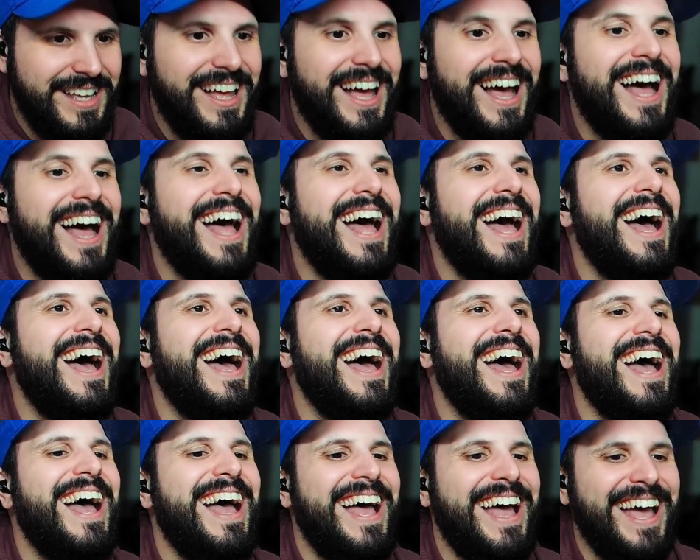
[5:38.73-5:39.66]

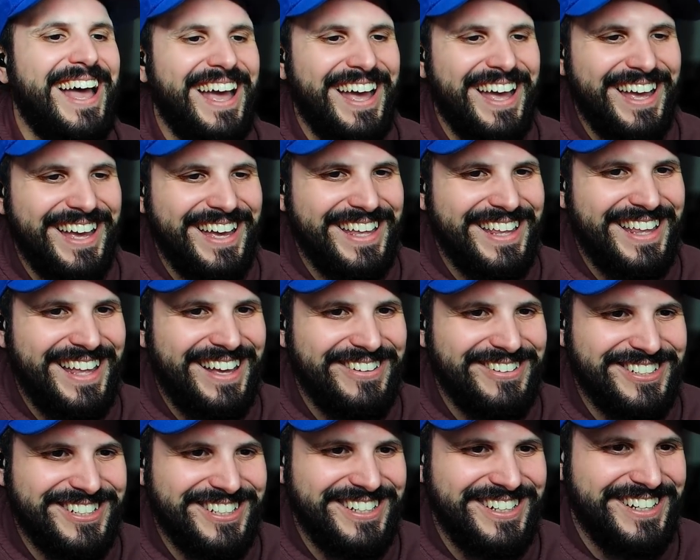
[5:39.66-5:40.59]
Hey, that
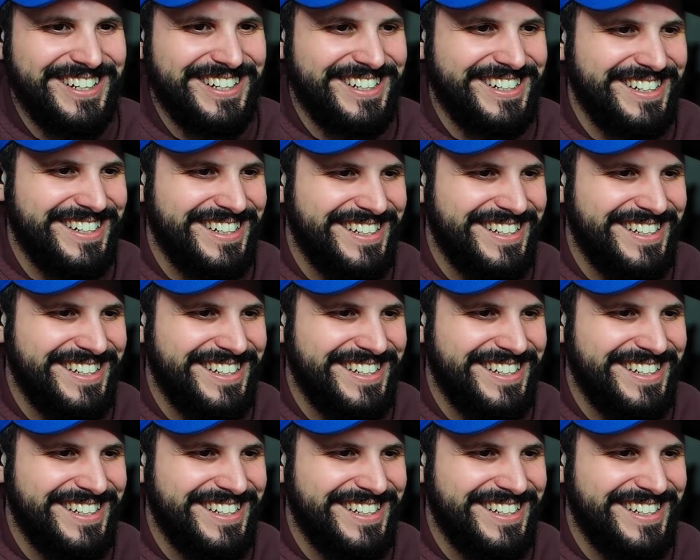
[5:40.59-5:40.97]
was good.